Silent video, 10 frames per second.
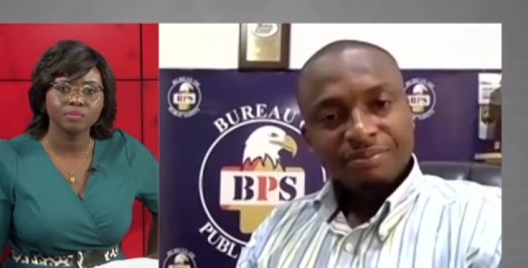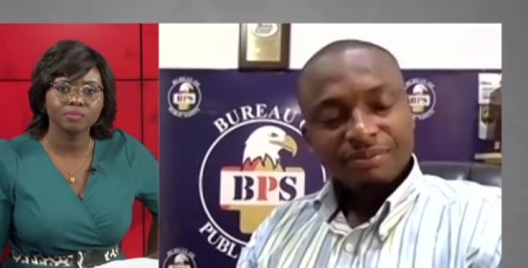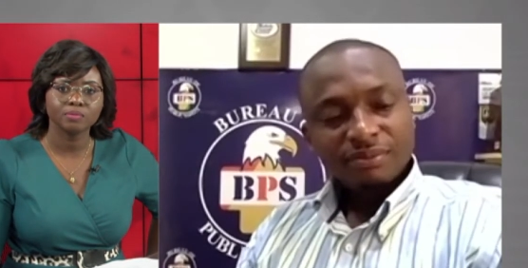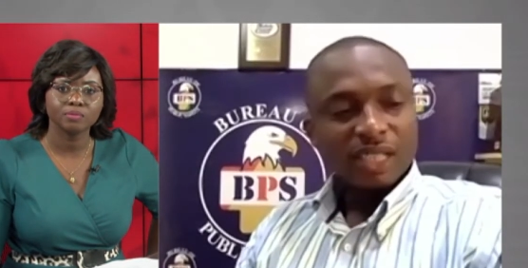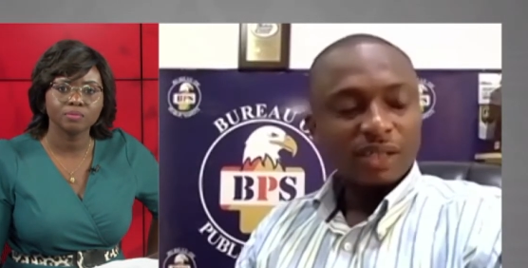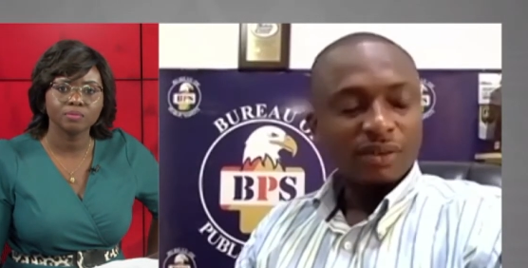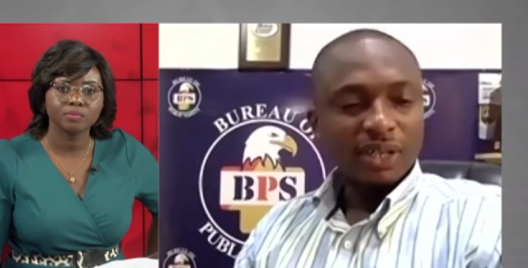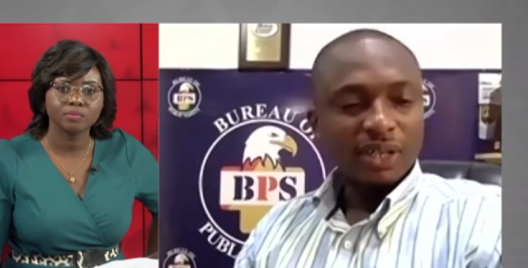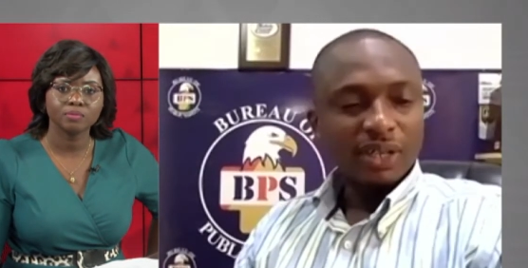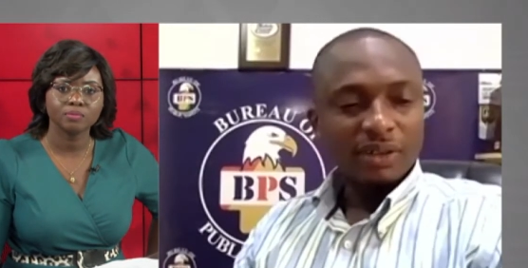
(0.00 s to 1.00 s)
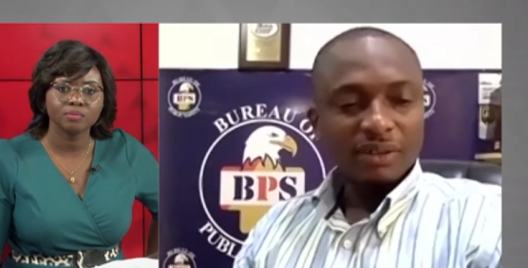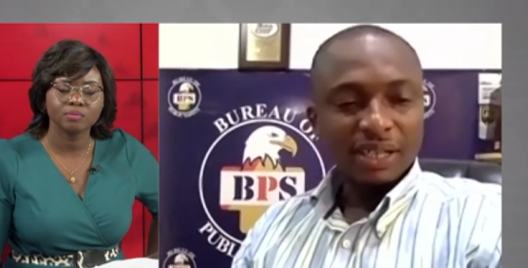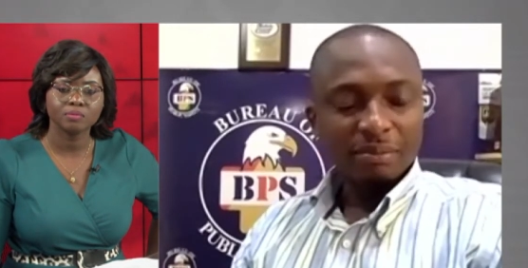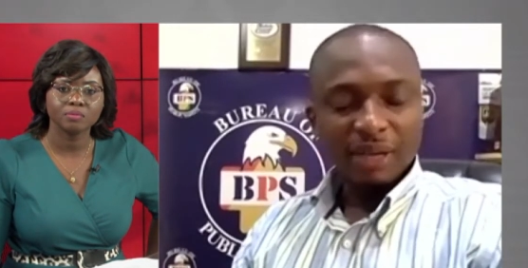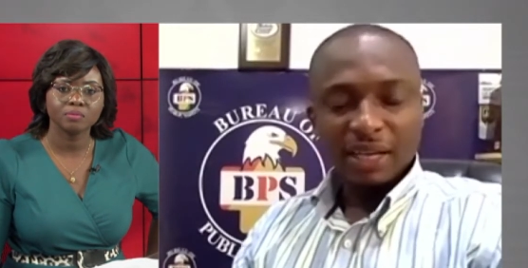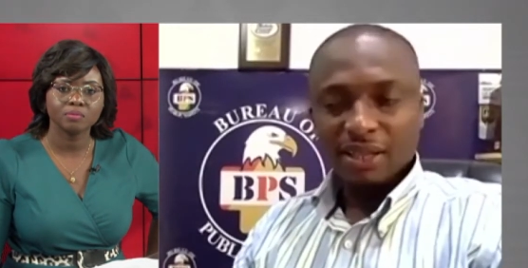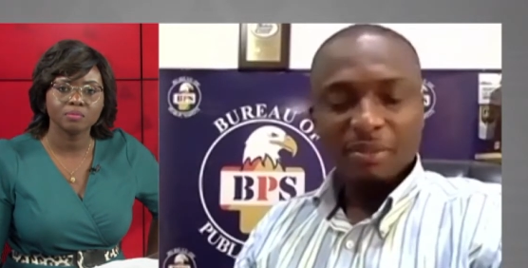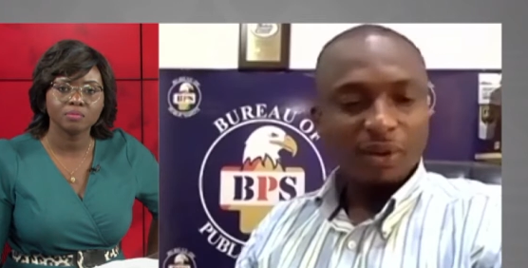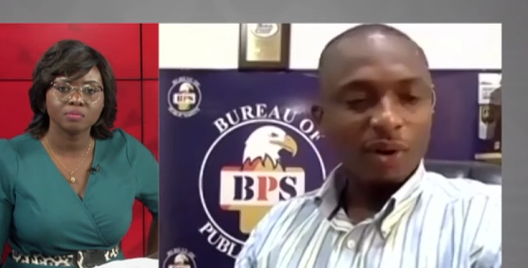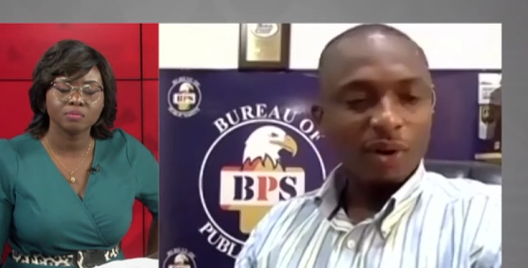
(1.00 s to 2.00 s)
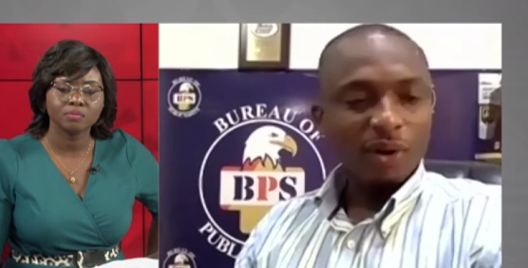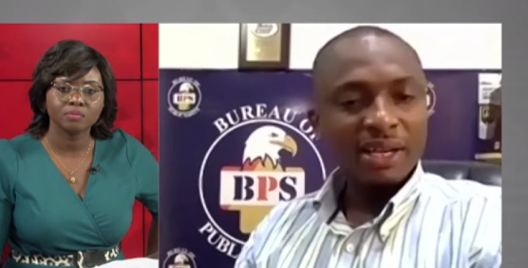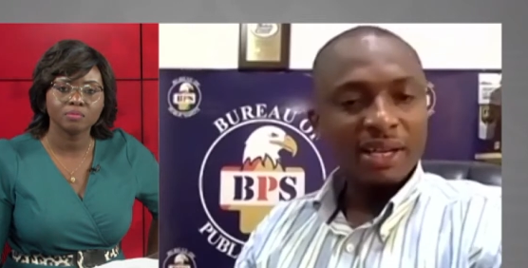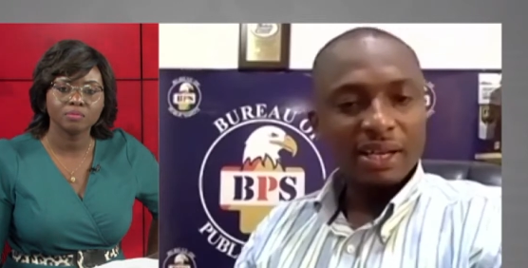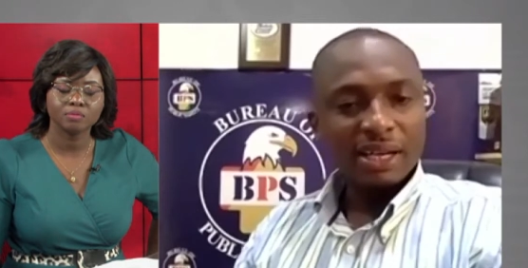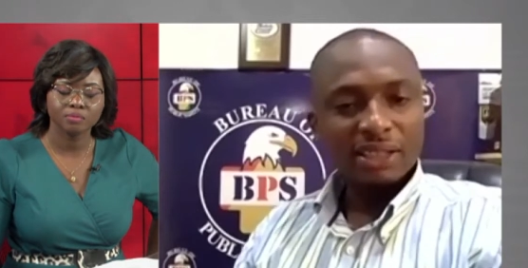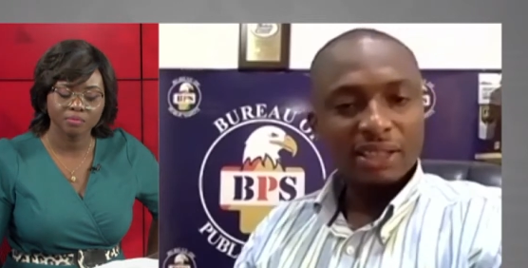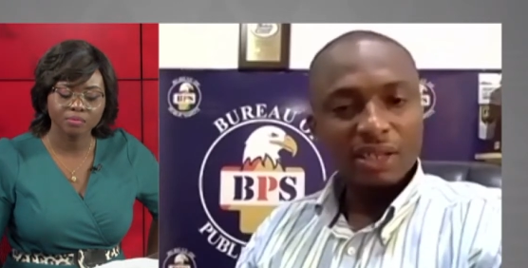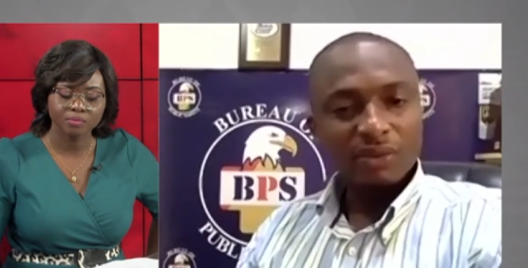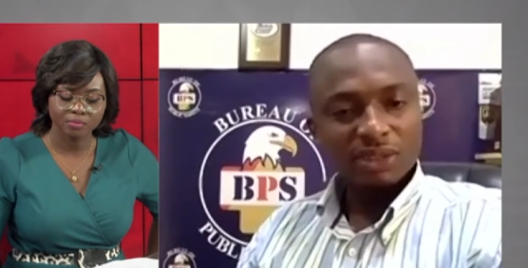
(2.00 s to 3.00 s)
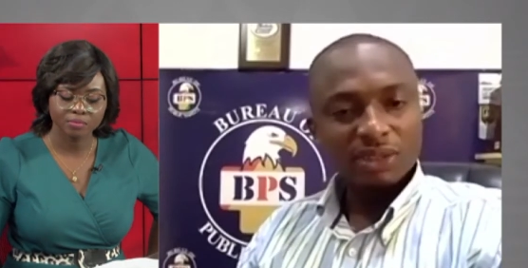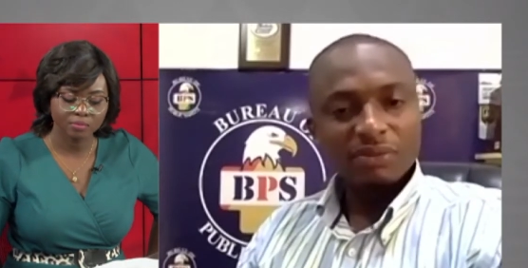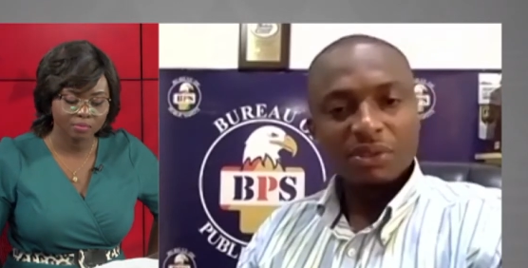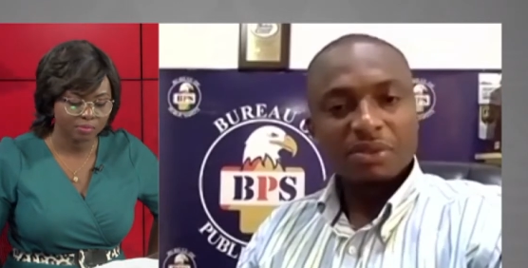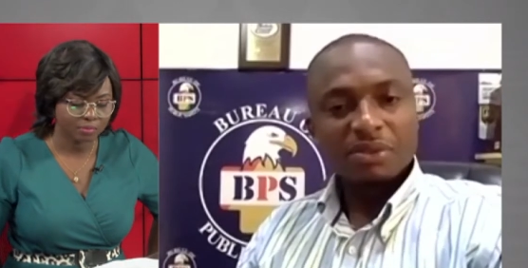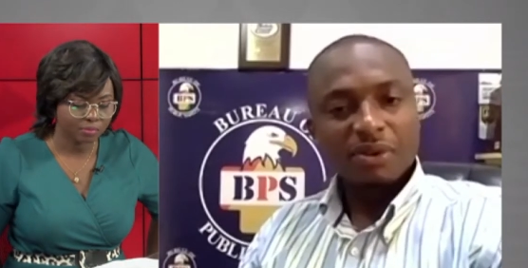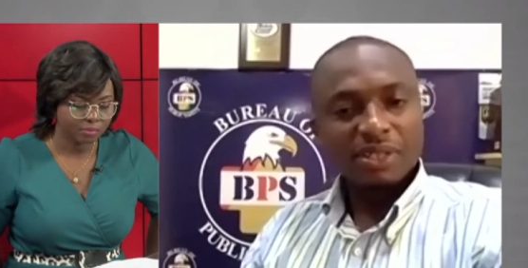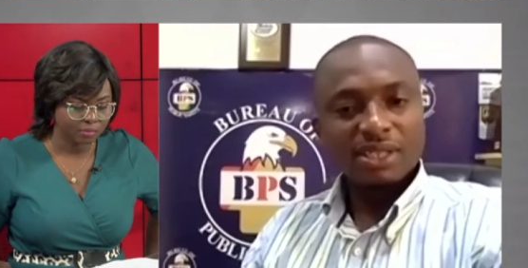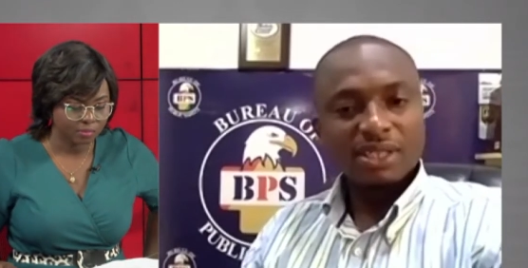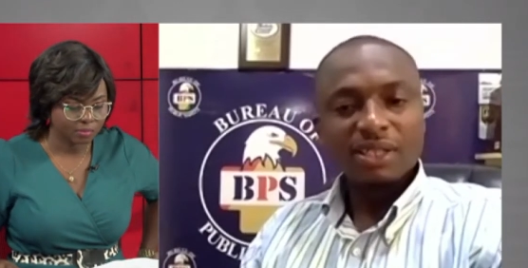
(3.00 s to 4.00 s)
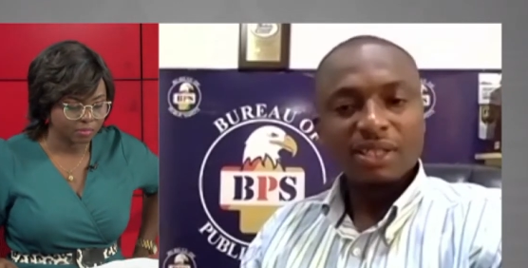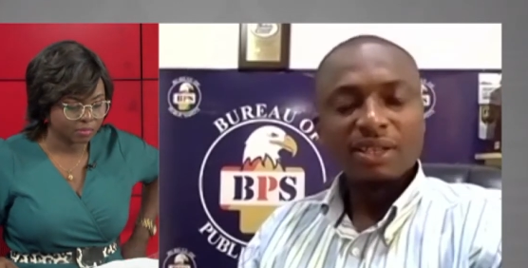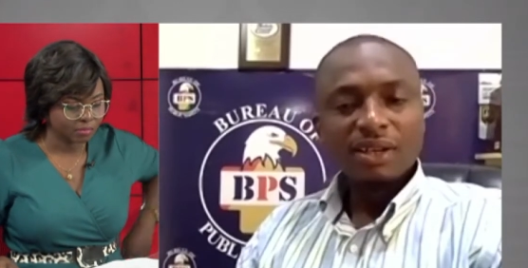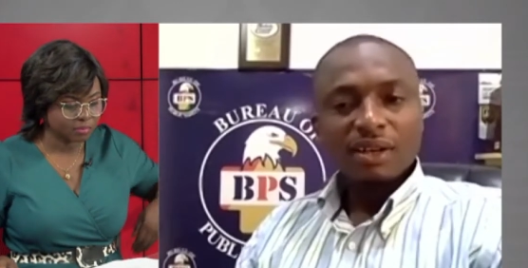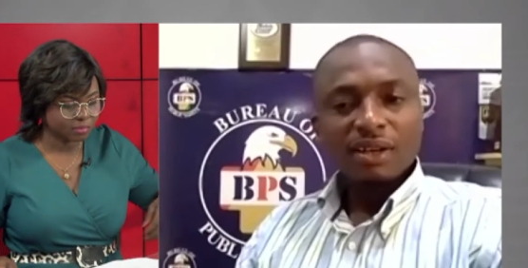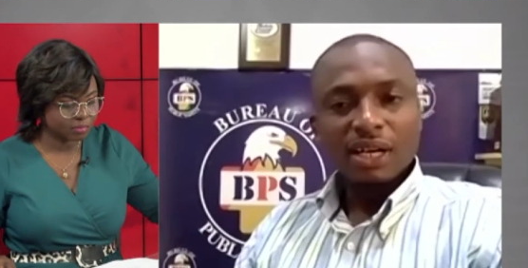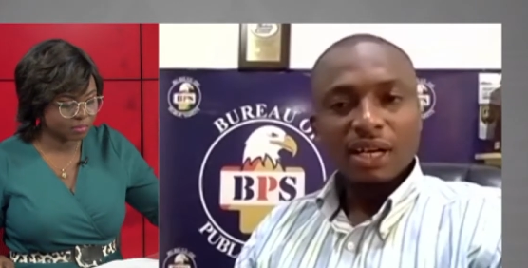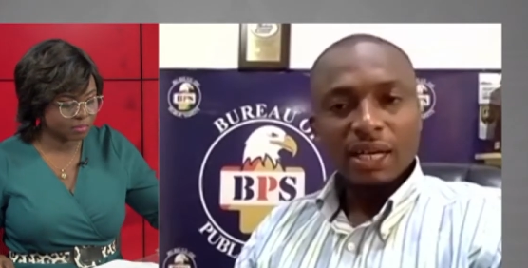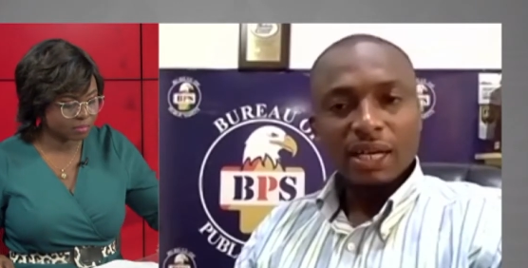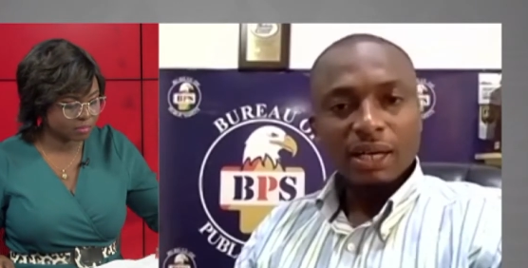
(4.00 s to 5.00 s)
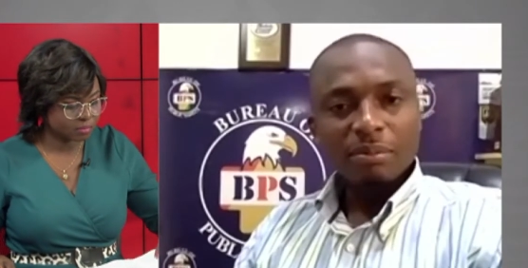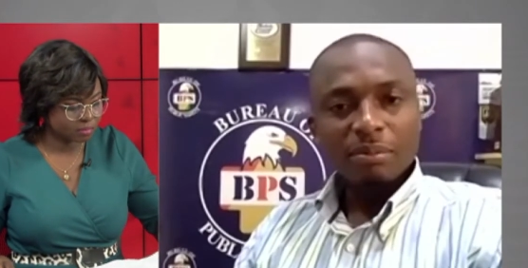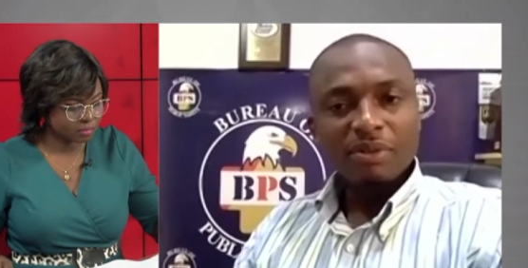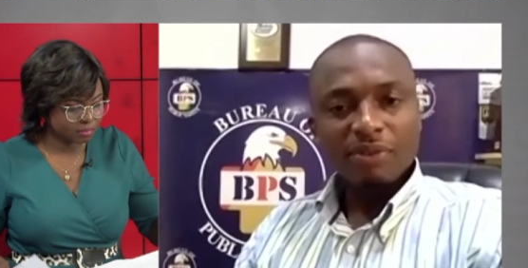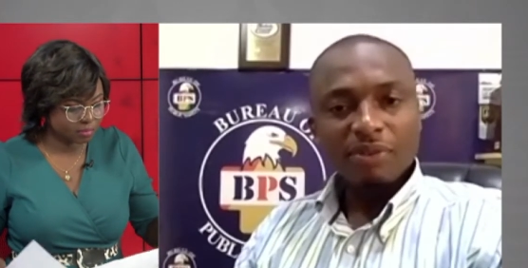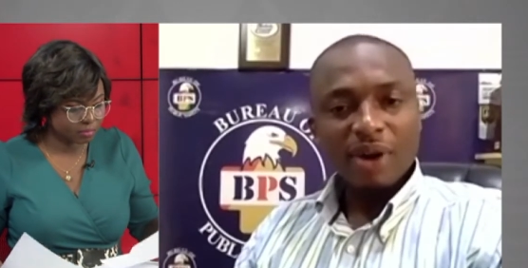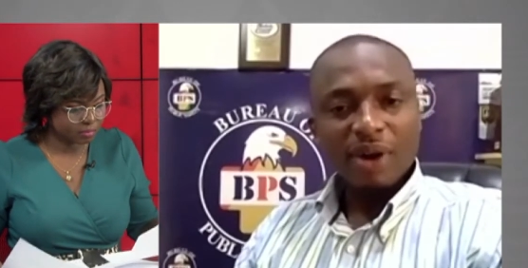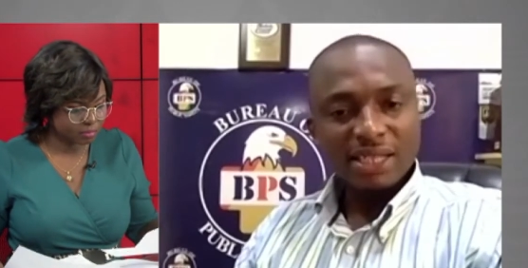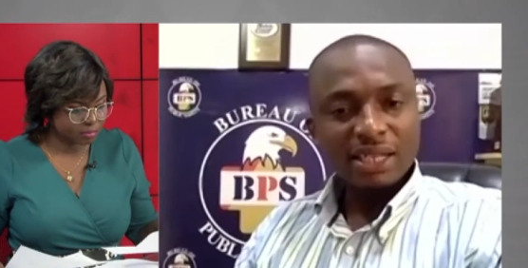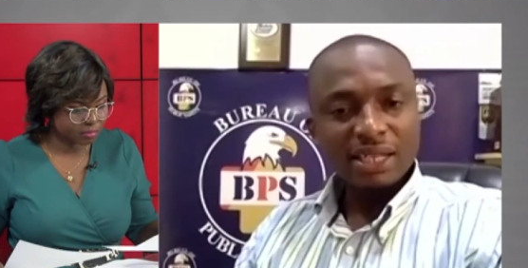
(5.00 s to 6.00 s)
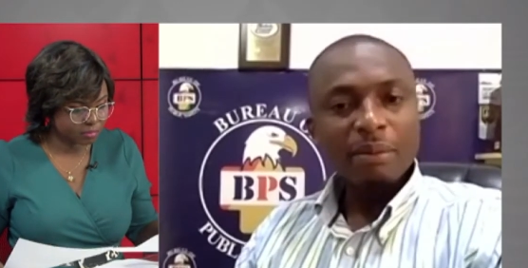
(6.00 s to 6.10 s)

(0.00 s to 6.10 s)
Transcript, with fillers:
Speaker 1: Well, um, I, let me commend the National Road Safety Authority um, for rising up